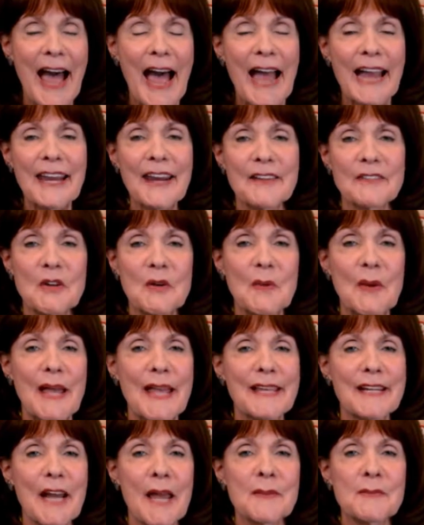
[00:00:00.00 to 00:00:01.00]
Hey
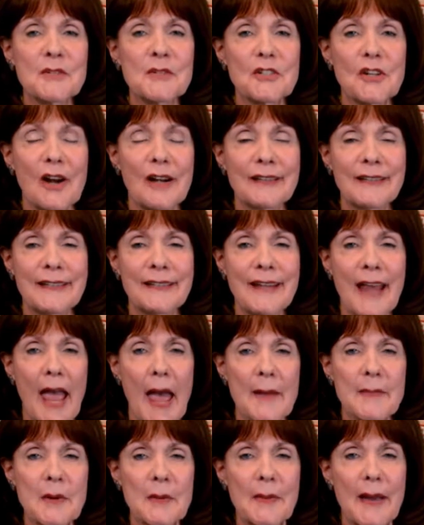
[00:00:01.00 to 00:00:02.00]
everyone, I'm Charlene
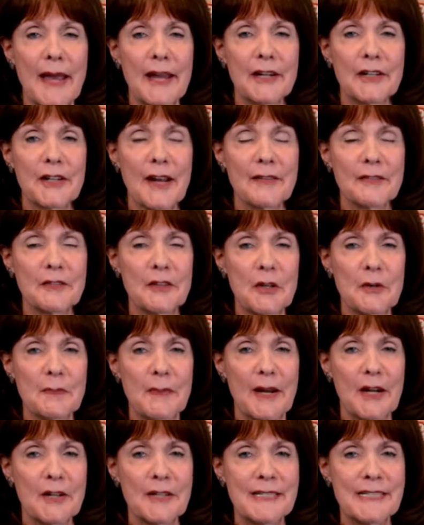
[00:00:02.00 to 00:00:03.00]
Habermeyer of Good
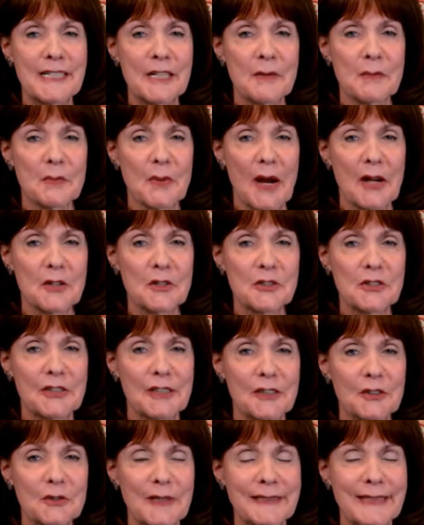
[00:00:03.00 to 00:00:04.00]
Parenting, Brighter
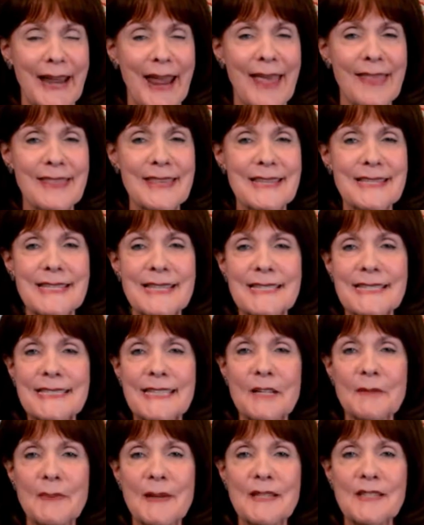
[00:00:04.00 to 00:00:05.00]
Children, and this is
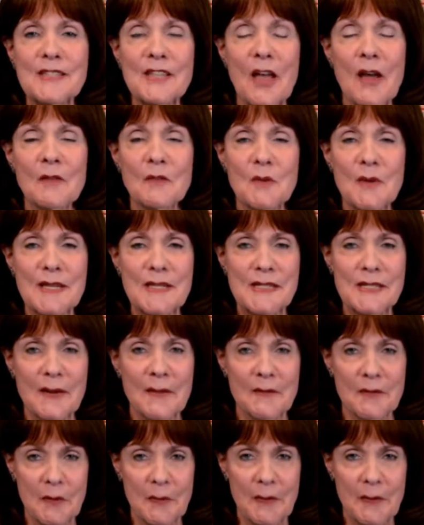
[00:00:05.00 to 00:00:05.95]
Tidbits of Wisdom for